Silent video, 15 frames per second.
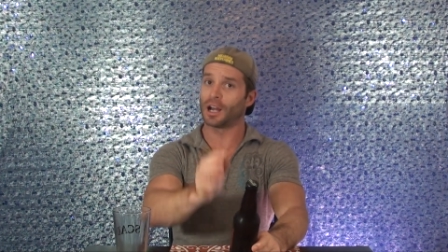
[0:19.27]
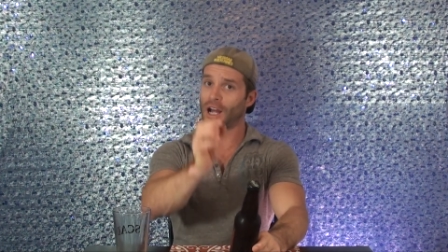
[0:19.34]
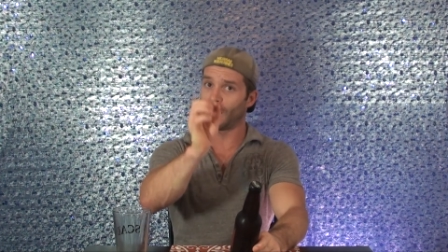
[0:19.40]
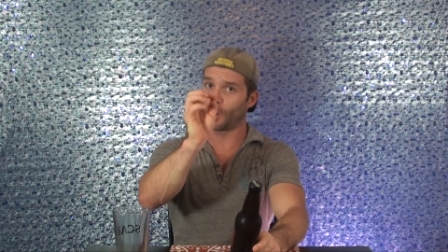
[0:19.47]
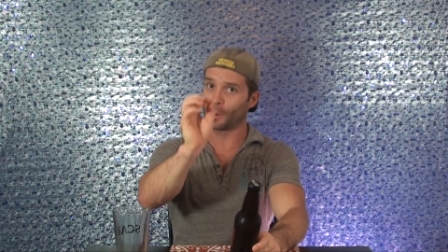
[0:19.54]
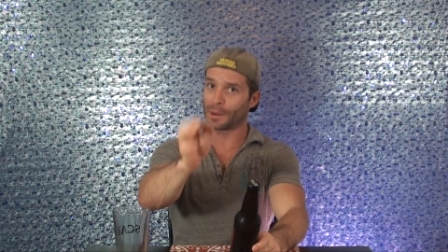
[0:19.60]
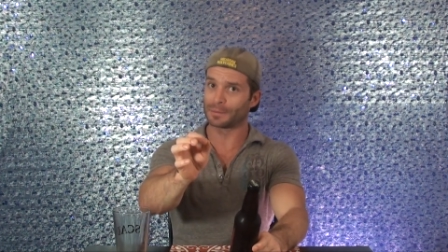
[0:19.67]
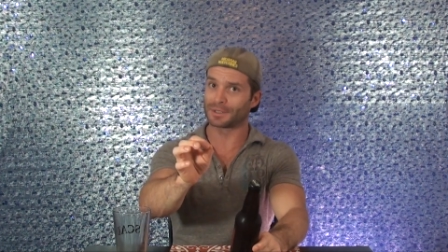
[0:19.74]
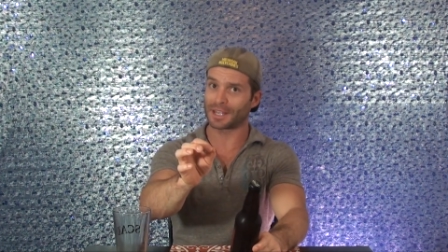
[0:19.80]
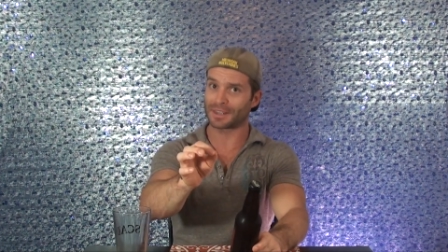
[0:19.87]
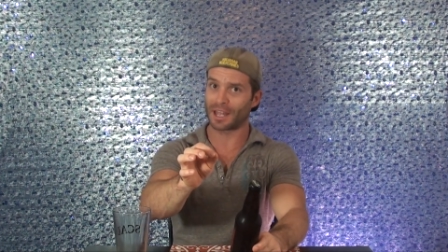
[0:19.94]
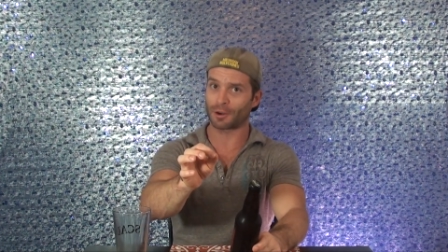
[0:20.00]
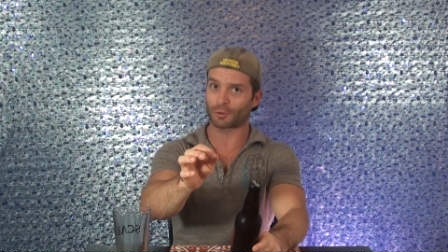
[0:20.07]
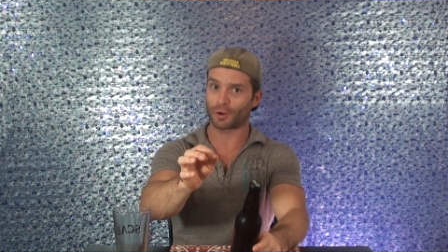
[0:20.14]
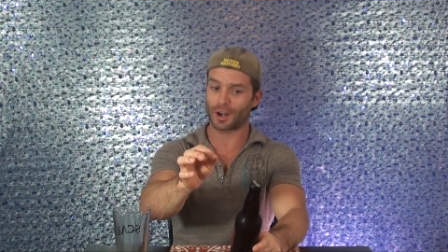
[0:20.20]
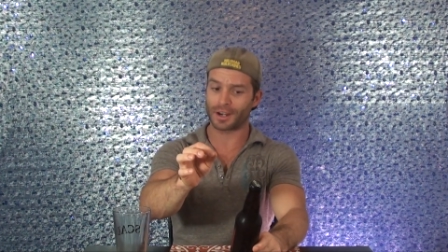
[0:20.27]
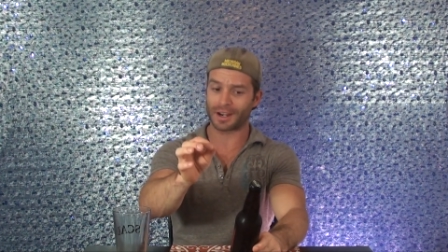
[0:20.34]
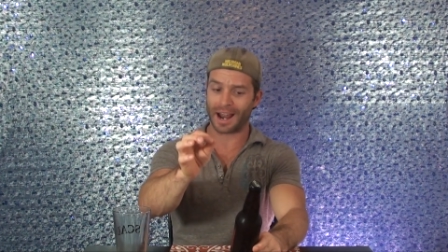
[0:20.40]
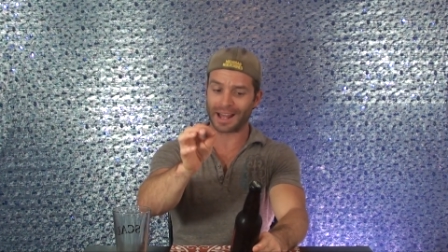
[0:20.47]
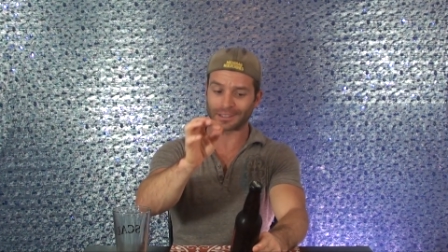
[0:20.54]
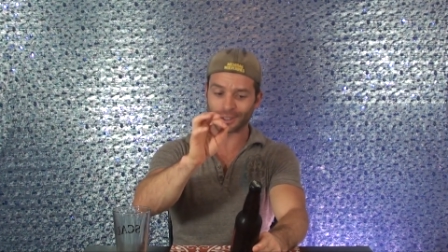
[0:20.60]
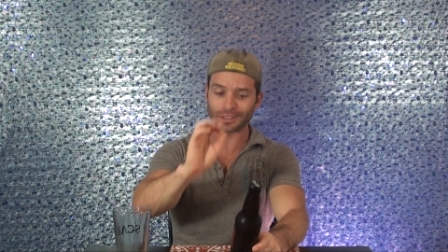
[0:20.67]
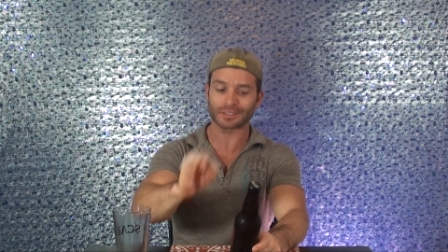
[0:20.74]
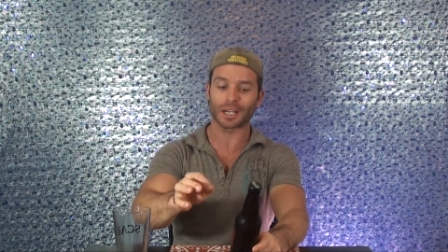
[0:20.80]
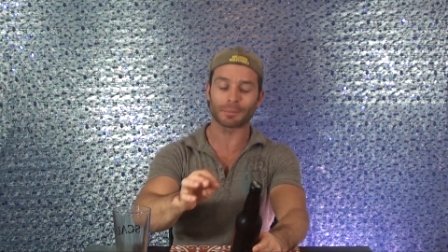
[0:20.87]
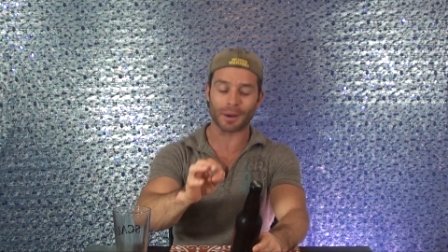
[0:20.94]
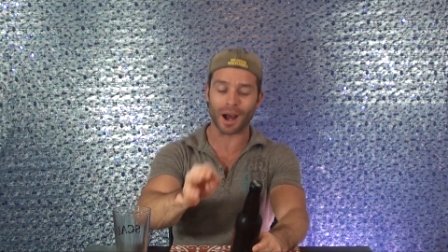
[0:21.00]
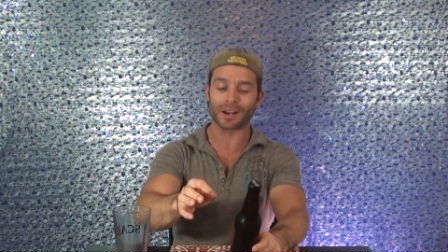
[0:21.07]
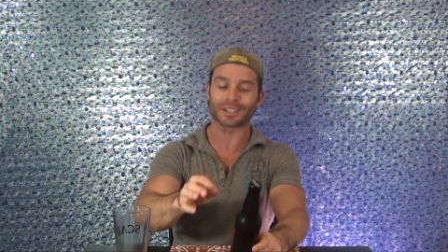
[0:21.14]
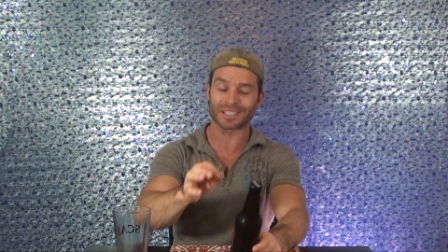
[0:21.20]
I hope I'm saying that right. I looked
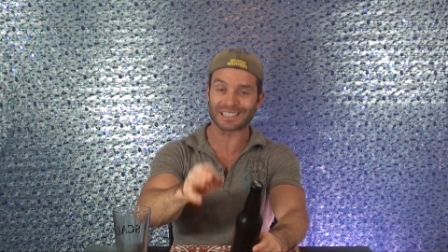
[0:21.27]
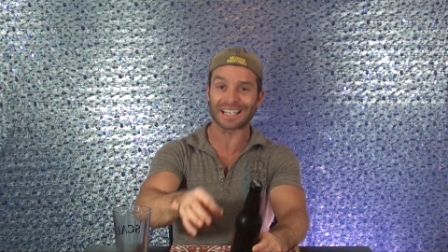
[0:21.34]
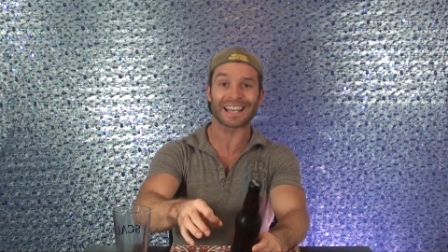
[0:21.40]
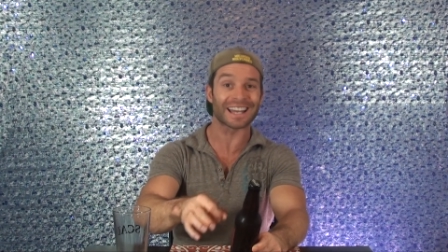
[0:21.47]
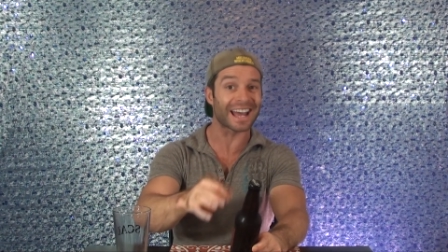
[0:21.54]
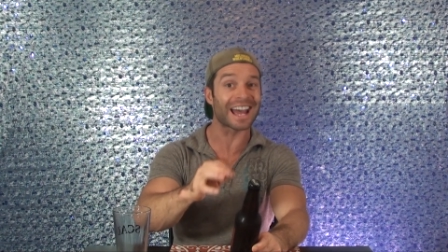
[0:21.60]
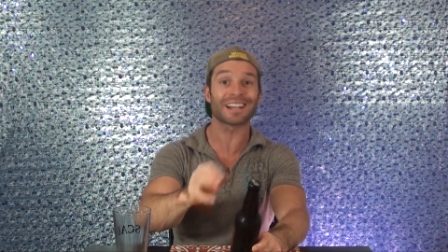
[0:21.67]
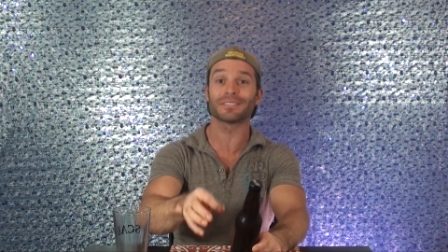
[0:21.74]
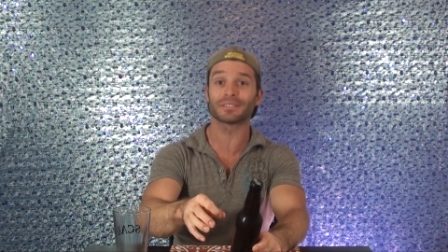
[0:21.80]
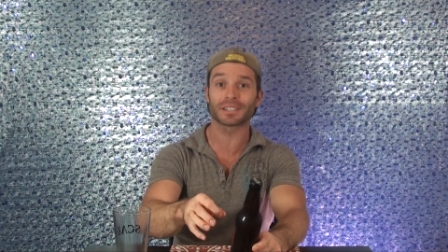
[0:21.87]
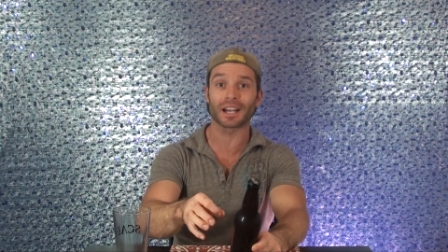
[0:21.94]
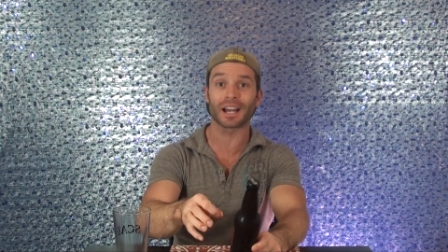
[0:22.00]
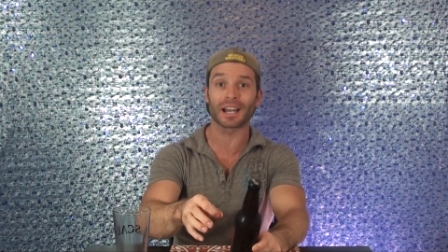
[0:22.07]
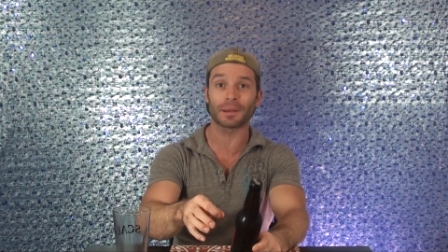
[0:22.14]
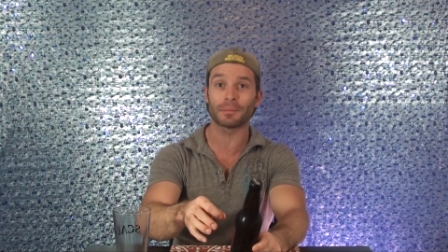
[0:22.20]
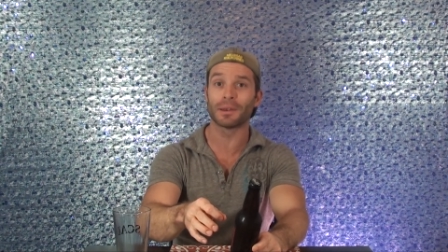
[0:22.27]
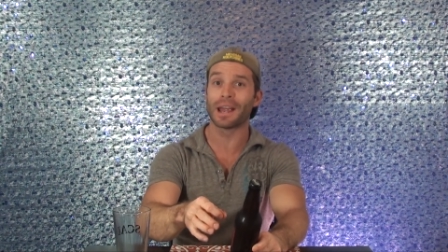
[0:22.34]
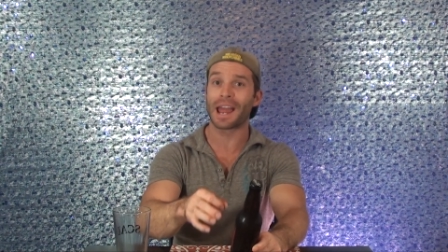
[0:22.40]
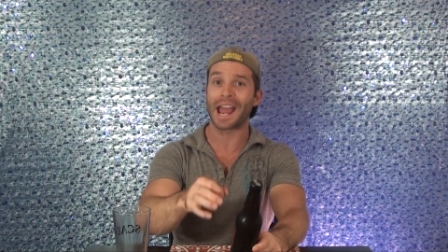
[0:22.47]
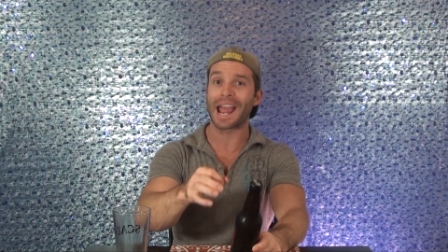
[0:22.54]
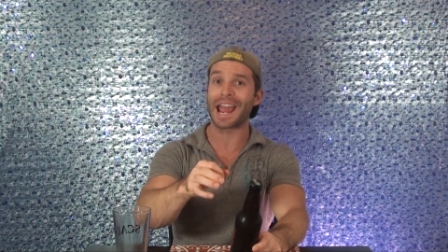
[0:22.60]
up how to say it ahead of time,